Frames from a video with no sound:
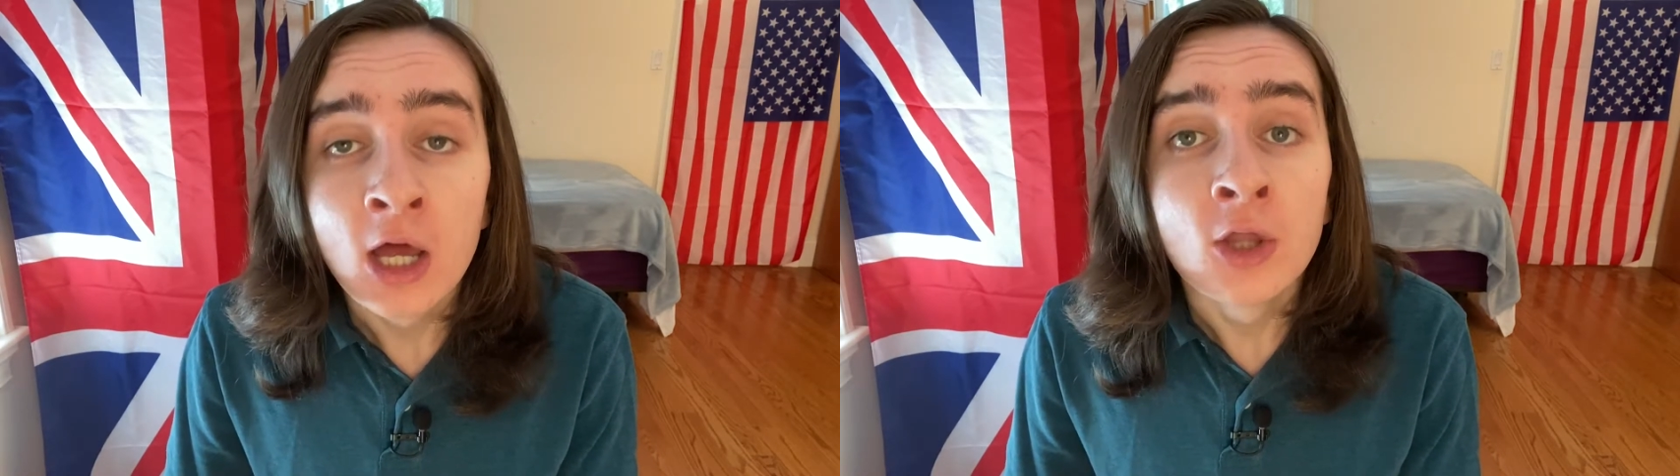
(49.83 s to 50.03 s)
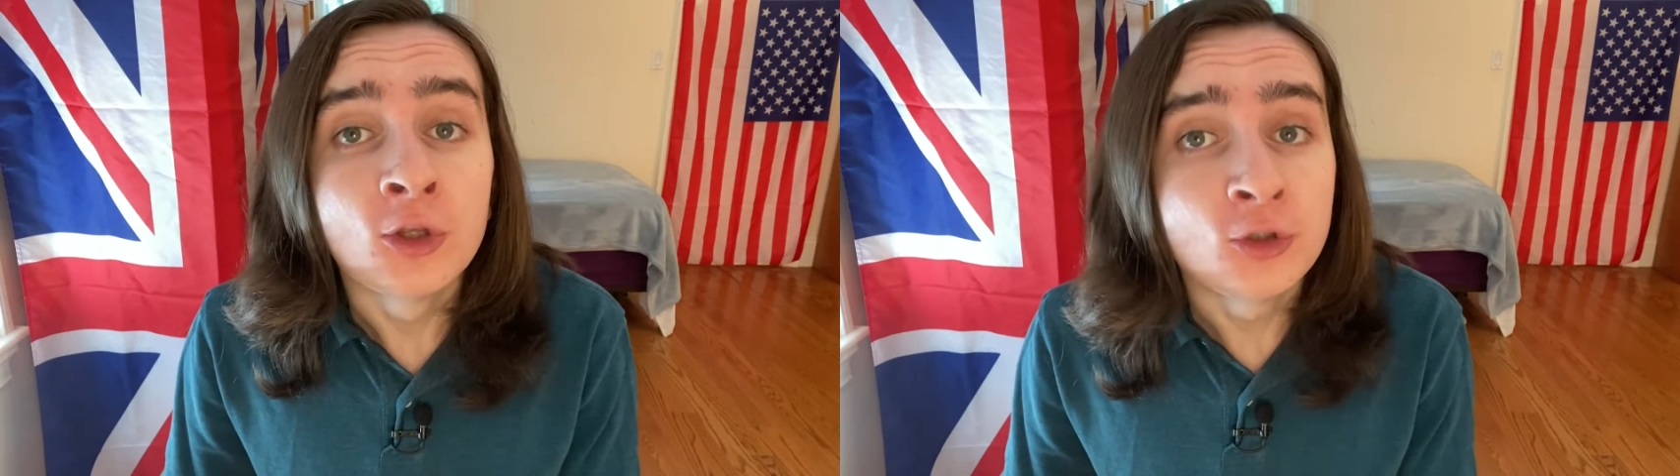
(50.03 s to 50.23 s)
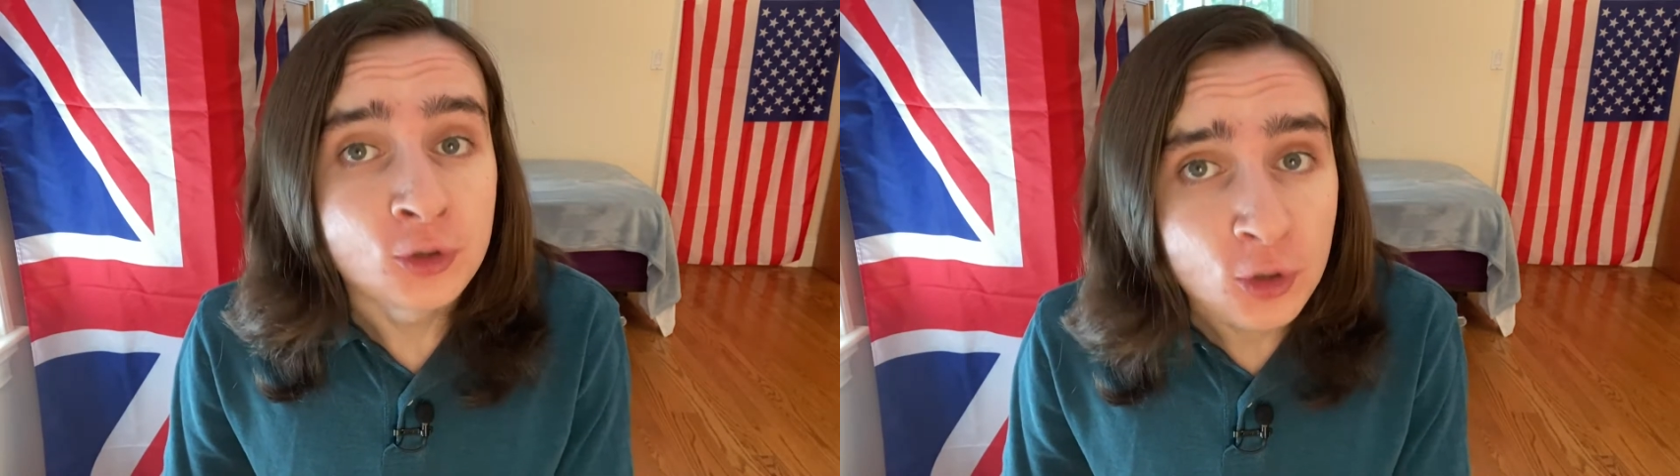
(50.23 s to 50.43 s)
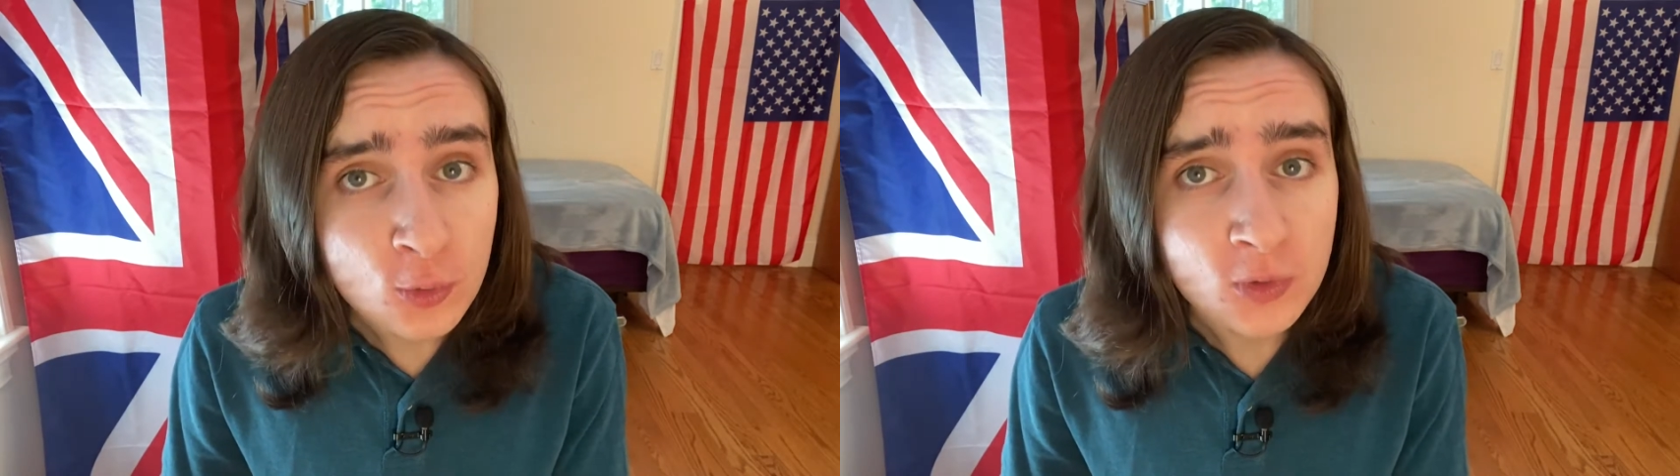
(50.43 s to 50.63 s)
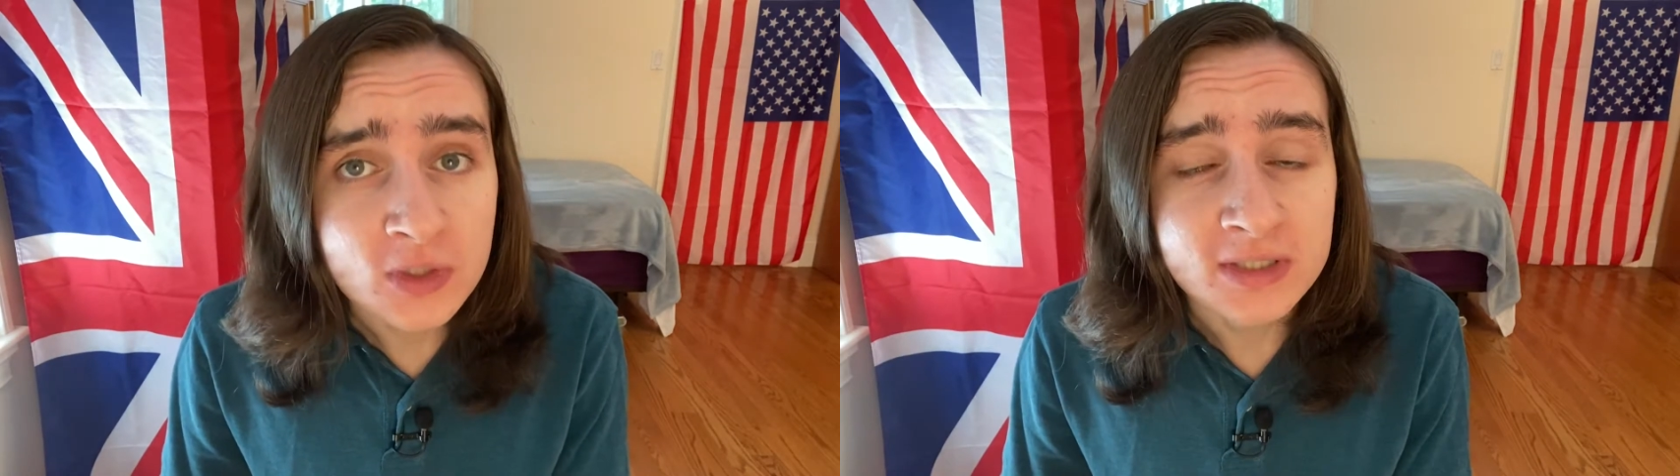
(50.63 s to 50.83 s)
The two
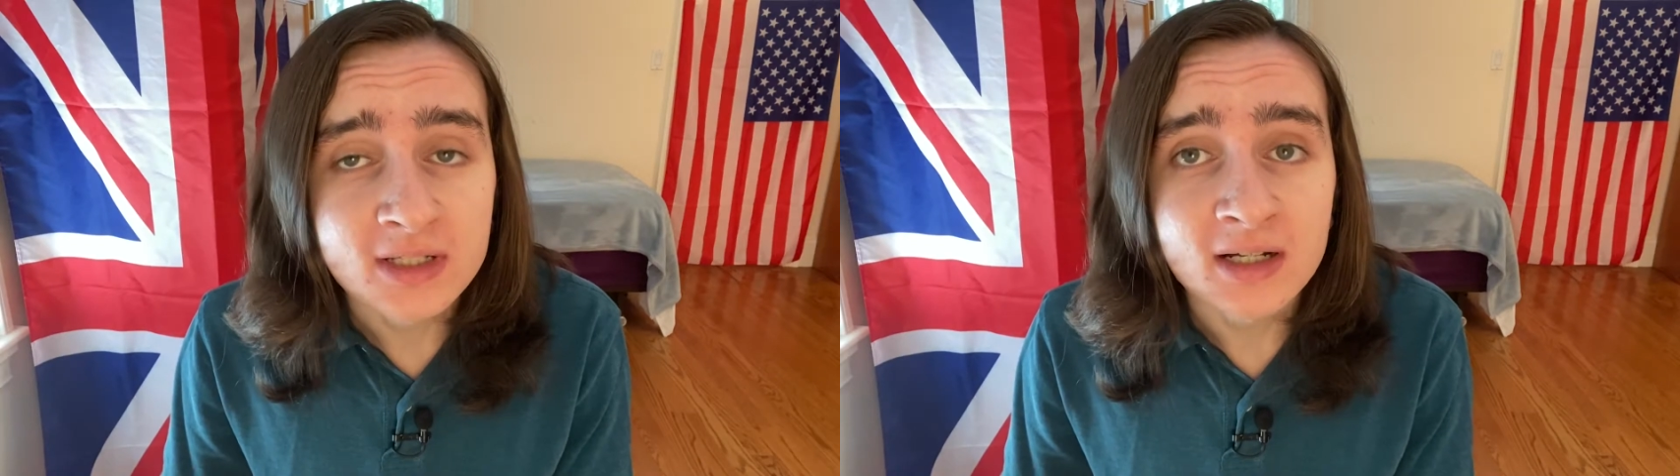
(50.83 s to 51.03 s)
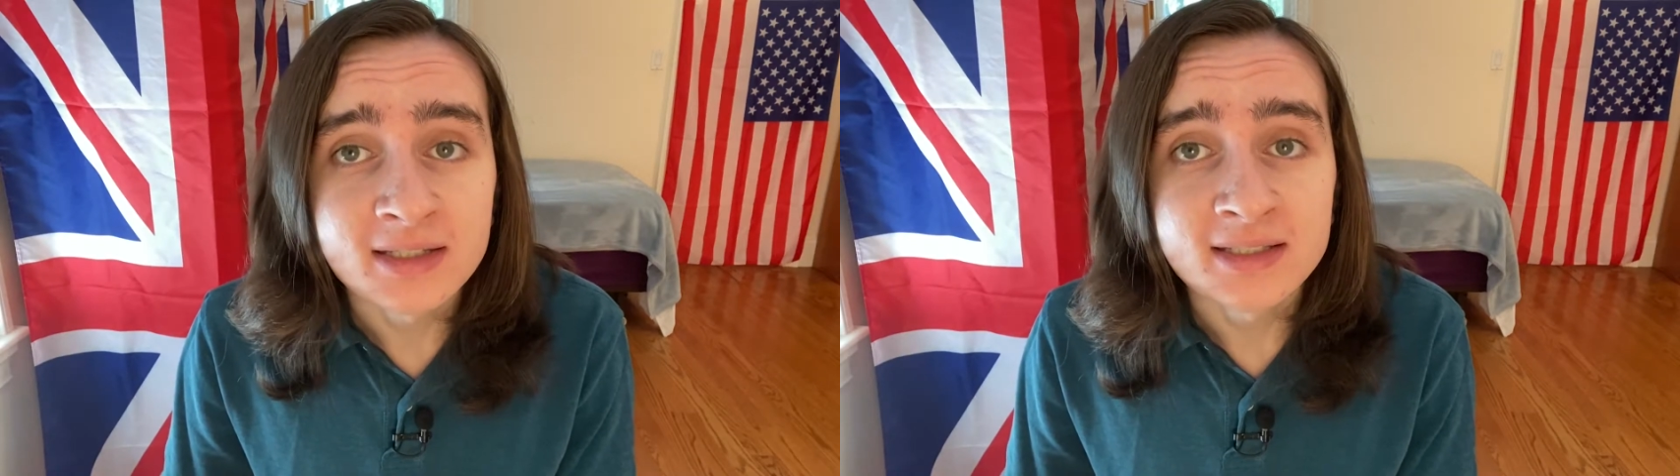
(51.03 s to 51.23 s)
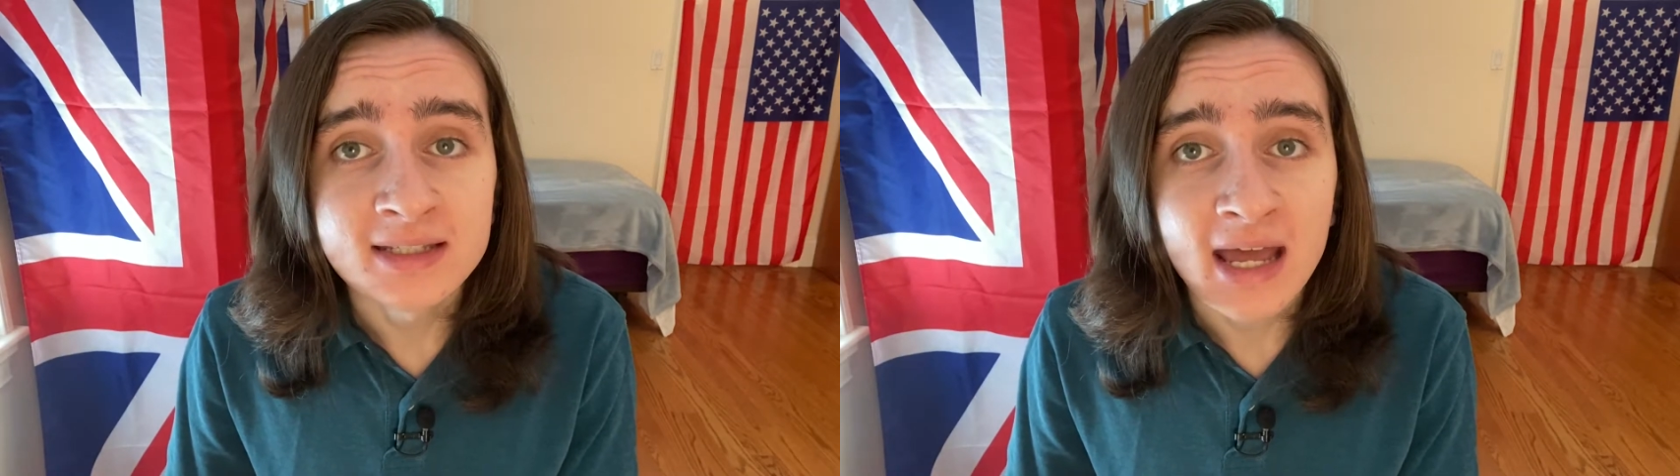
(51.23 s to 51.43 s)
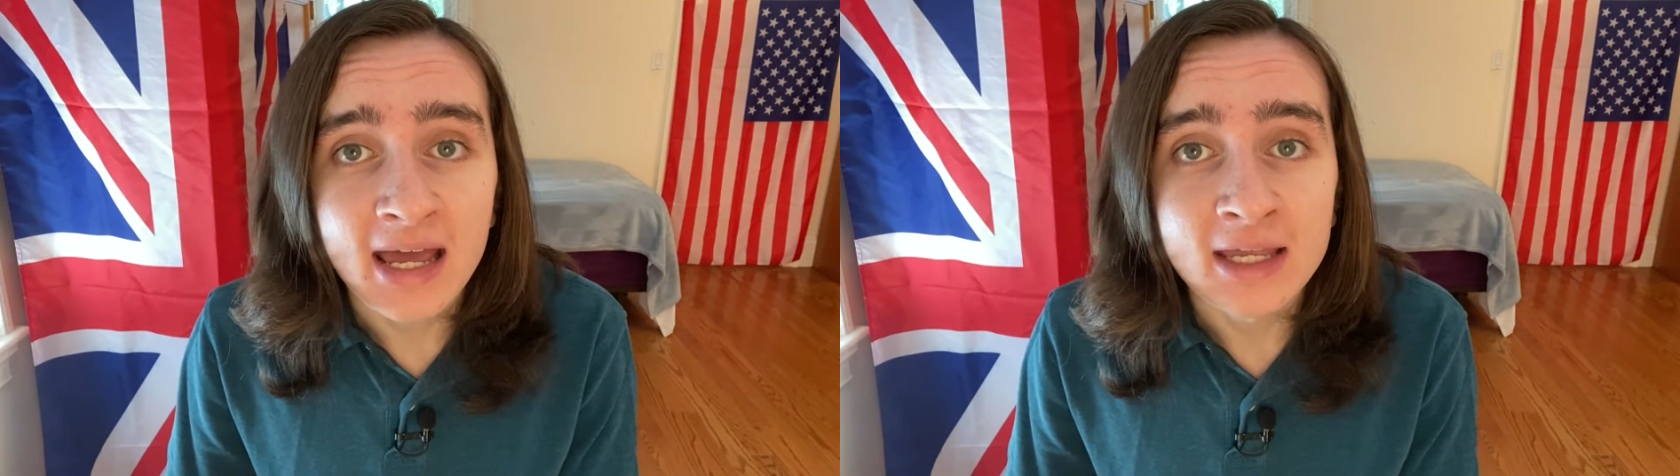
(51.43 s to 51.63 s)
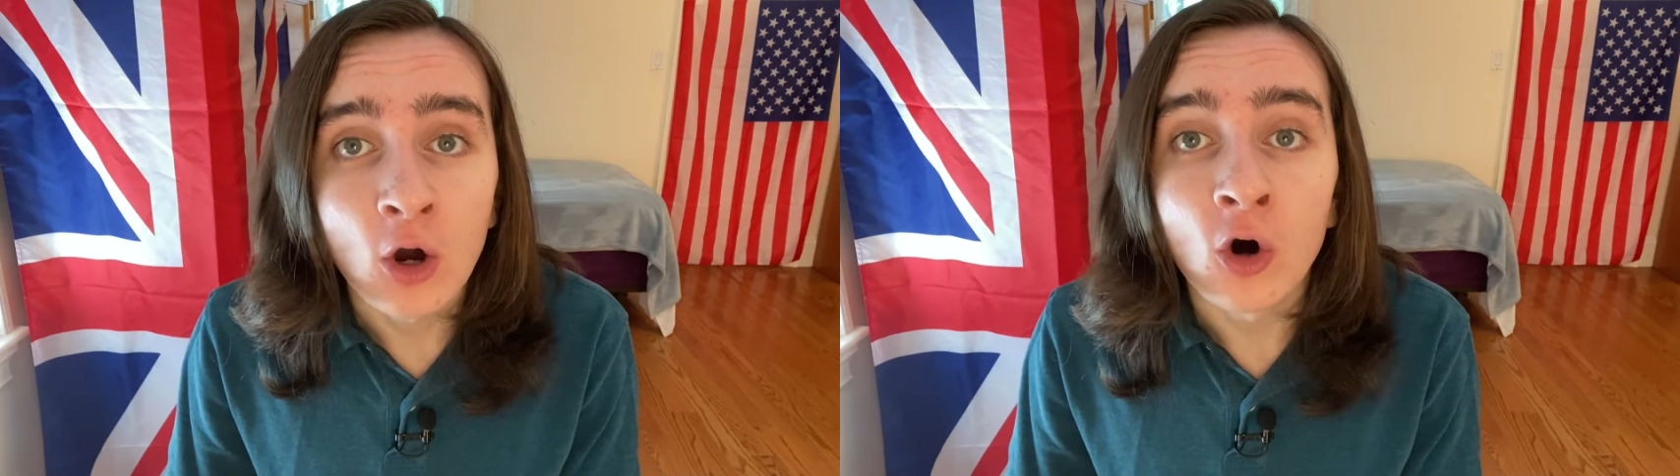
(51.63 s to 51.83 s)
we'll discuss today